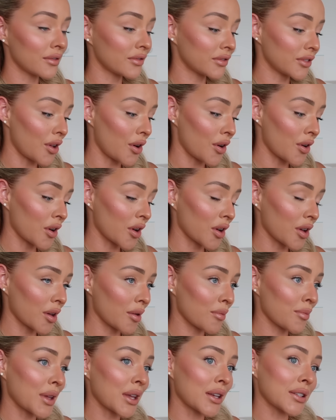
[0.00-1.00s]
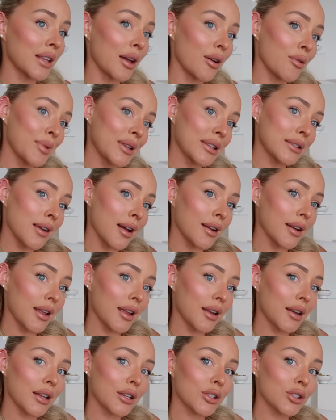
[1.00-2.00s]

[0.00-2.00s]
vlog because that will be starting